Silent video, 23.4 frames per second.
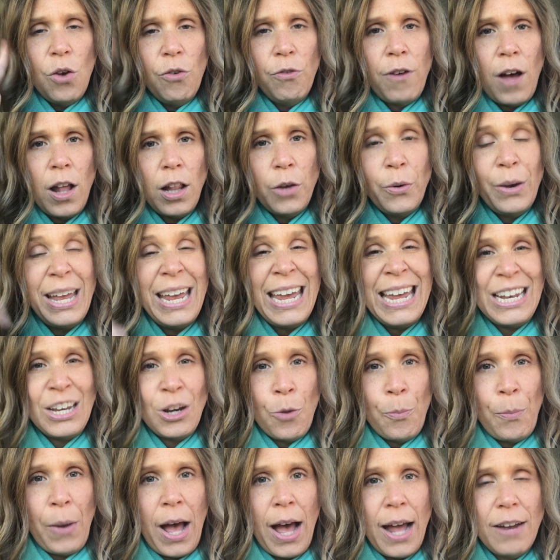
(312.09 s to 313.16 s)
Follow it in
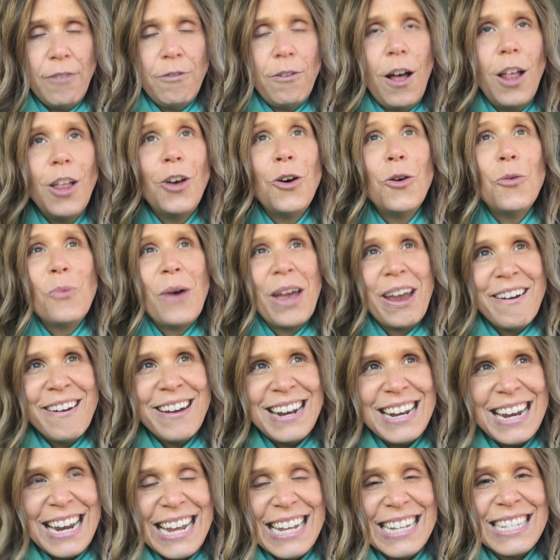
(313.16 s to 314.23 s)
your body, follow where
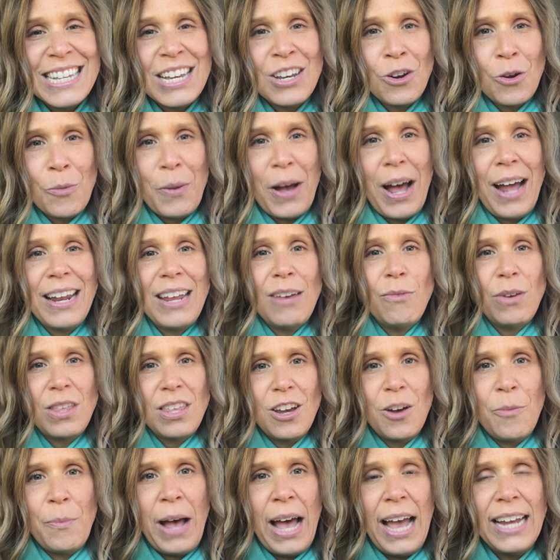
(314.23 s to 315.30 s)
it is in your body
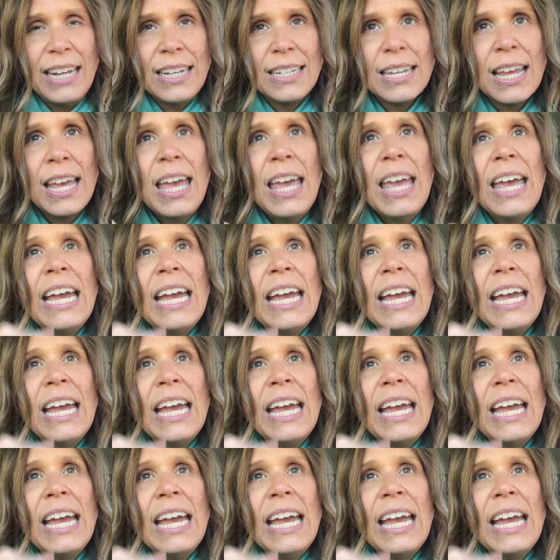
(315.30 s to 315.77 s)
with your mind